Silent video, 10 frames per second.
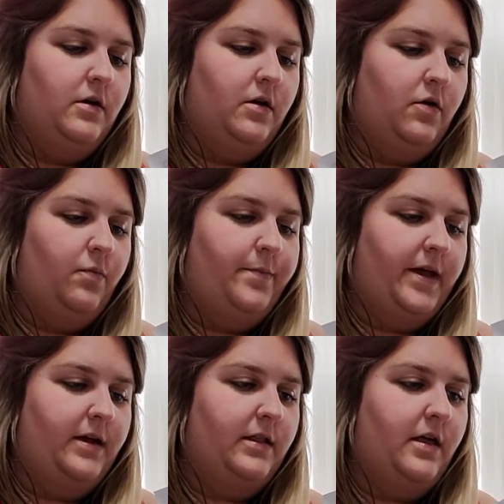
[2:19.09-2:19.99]

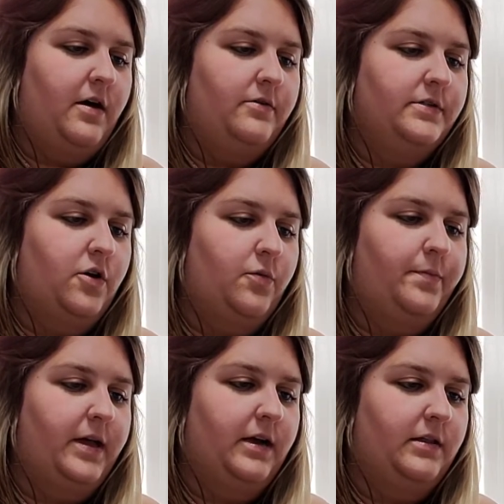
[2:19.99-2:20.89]
Open, close,
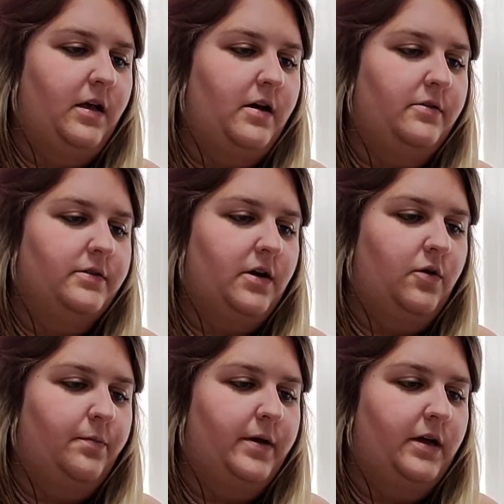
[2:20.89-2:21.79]
open, close,
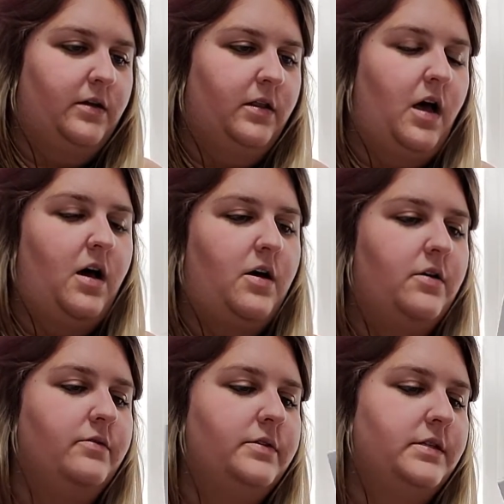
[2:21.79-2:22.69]
open,
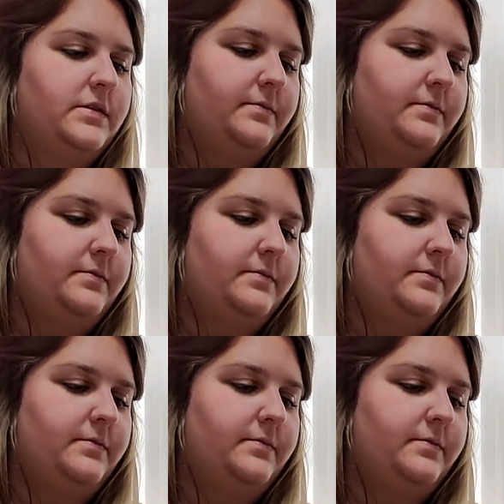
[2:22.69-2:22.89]
close.